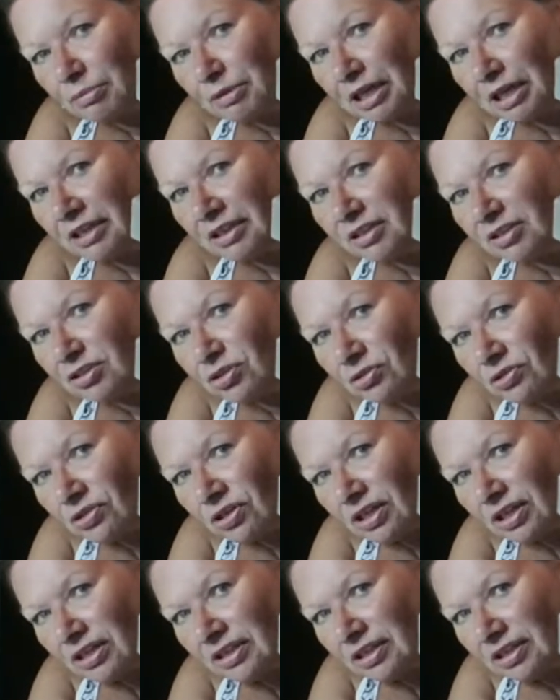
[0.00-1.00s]
Kind of
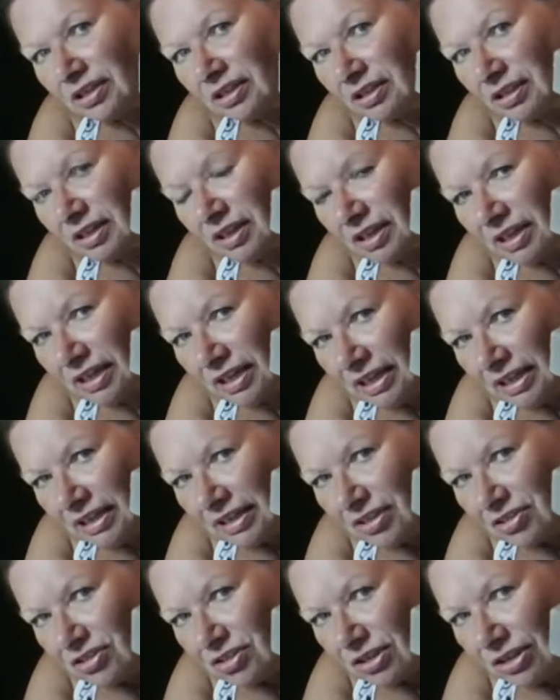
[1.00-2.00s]
trying to
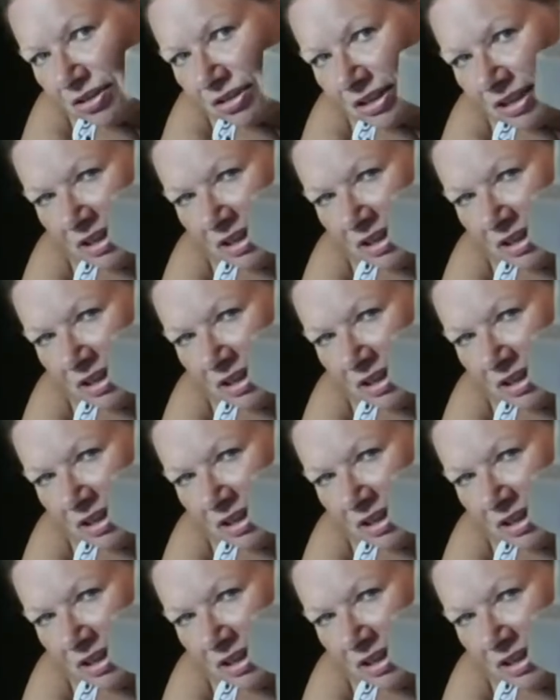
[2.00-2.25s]
just like